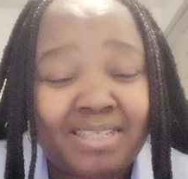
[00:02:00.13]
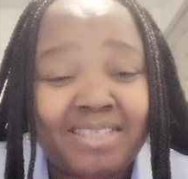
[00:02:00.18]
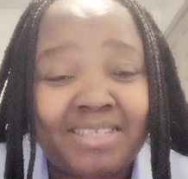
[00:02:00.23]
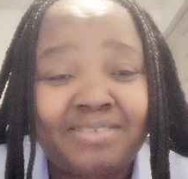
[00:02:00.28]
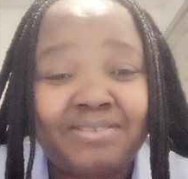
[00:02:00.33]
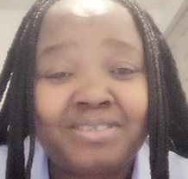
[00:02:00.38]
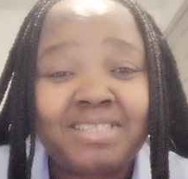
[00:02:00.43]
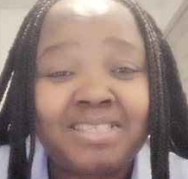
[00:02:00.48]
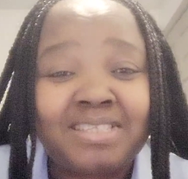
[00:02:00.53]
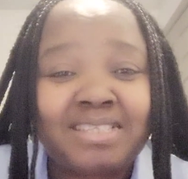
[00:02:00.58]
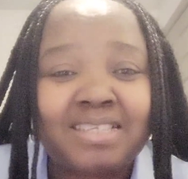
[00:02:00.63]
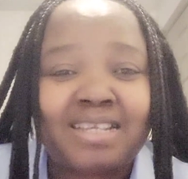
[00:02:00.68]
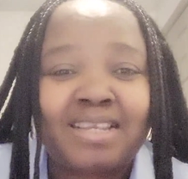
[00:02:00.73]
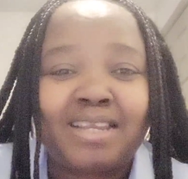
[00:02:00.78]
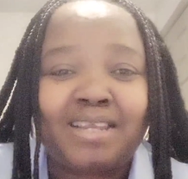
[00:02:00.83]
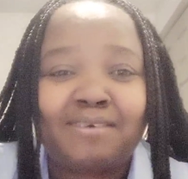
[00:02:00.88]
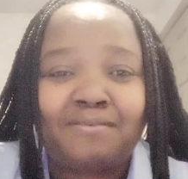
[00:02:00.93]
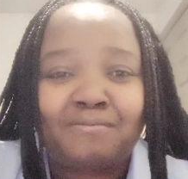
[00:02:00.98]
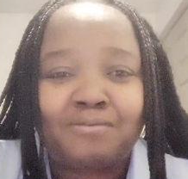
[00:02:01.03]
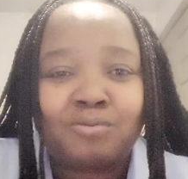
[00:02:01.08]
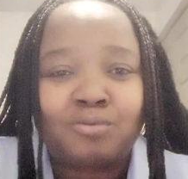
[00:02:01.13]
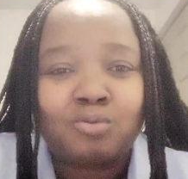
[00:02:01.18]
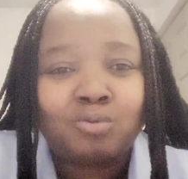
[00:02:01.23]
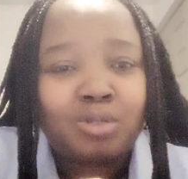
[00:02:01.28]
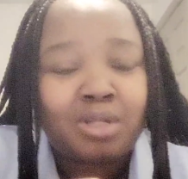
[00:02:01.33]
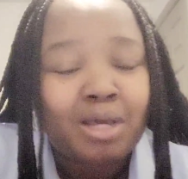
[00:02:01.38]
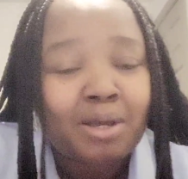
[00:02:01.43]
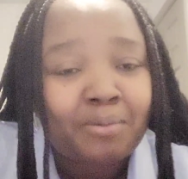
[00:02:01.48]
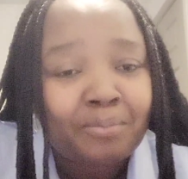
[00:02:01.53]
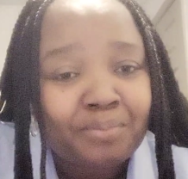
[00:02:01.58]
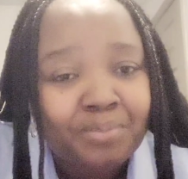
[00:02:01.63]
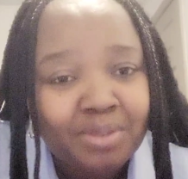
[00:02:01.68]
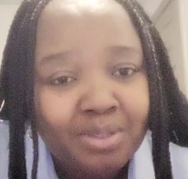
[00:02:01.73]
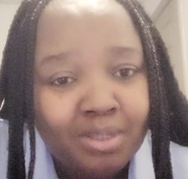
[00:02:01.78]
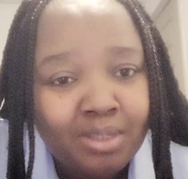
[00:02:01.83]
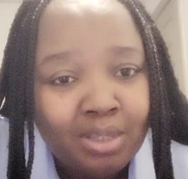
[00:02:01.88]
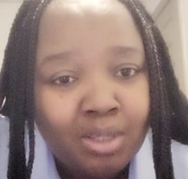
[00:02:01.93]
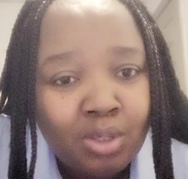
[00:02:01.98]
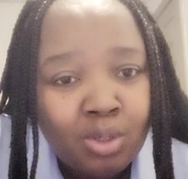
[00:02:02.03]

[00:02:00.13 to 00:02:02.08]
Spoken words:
The risk level will now be